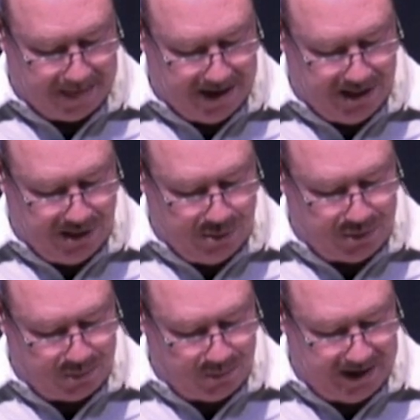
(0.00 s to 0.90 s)
In Luke
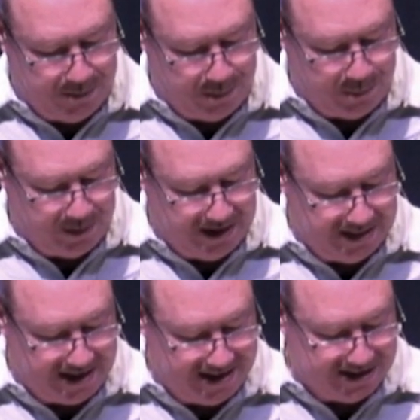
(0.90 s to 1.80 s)
3, we read
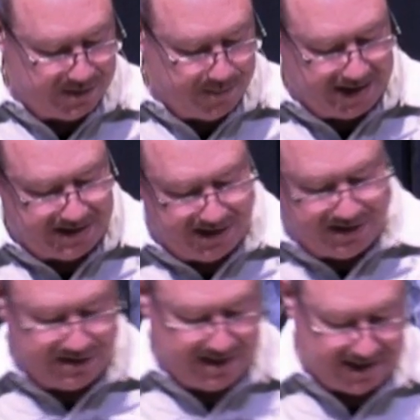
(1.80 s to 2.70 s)
that his message
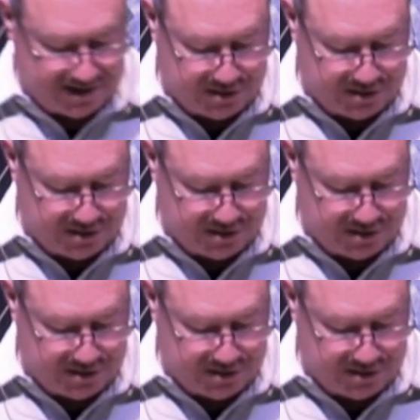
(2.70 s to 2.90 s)
is this